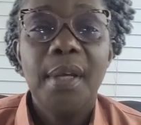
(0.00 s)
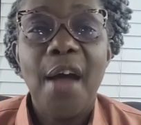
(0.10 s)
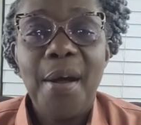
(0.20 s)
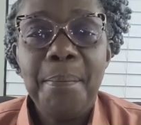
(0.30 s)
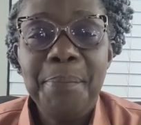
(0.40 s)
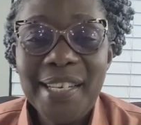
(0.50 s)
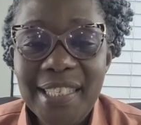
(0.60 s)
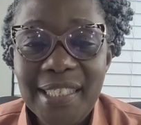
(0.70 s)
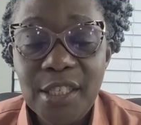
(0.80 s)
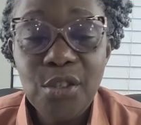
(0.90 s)
our
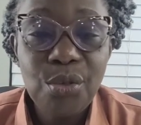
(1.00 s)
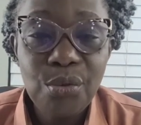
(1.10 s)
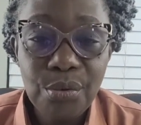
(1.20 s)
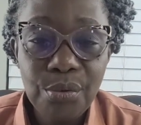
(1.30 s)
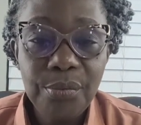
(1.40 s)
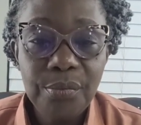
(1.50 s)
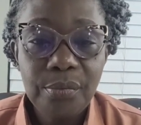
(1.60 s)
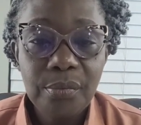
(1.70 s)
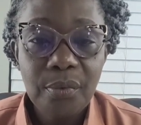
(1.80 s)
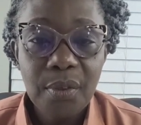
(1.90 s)
ability to
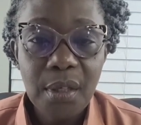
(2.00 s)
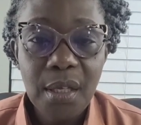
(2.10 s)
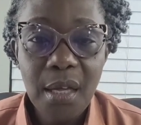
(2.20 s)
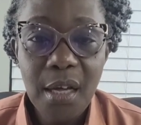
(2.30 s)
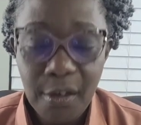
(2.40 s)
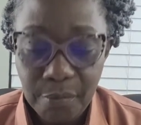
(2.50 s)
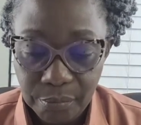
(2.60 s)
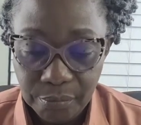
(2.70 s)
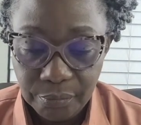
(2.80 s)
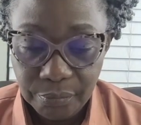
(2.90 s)
um,